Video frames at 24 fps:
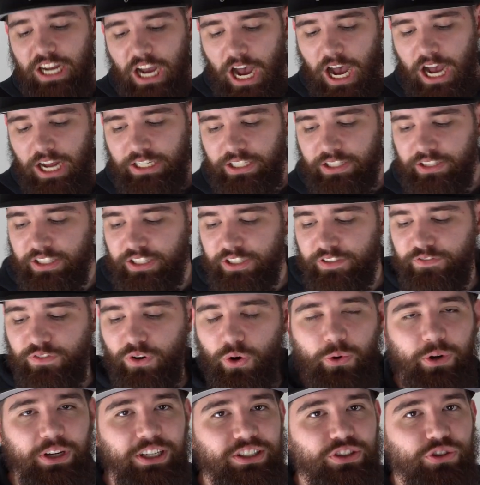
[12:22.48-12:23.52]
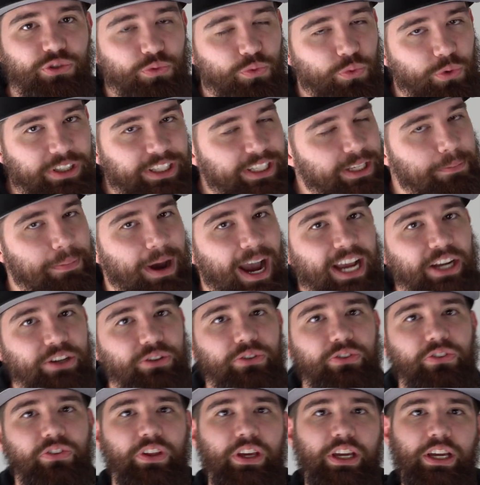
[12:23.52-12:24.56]
con to this phone, it's a really
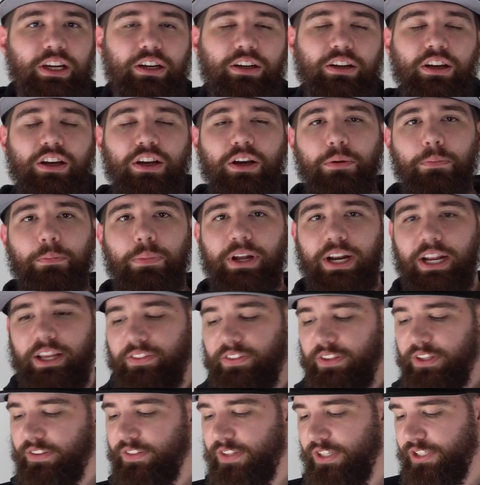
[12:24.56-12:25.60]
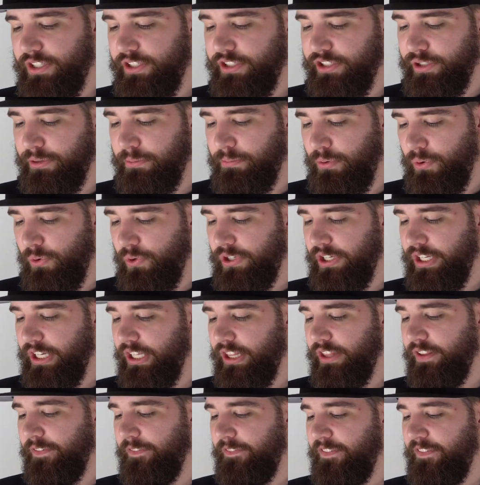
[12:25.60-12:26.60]
minor thing, but I think this is important to get the